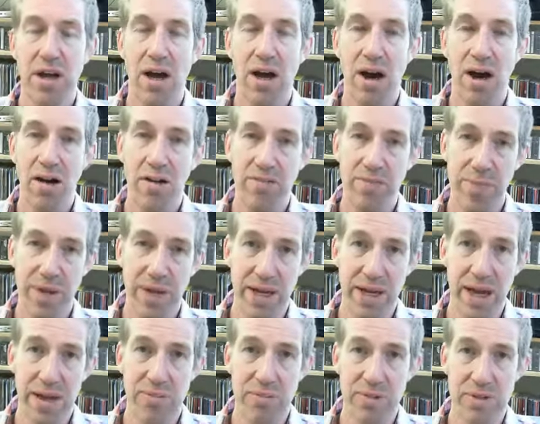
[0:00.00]
of being
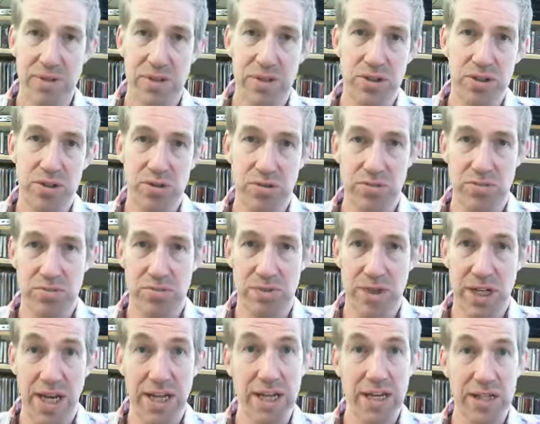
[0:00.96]
able to
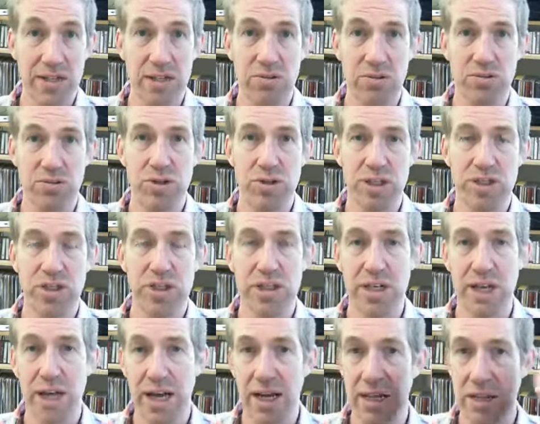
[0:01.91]
take in
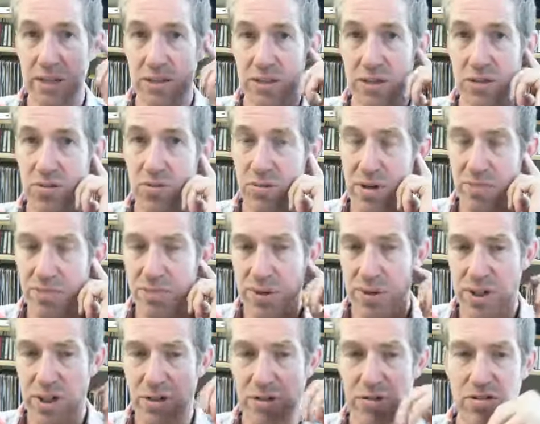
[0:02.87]
nutrition and to
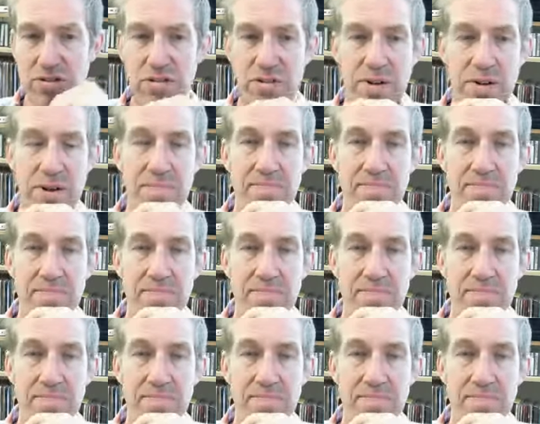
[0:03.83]
reproduce.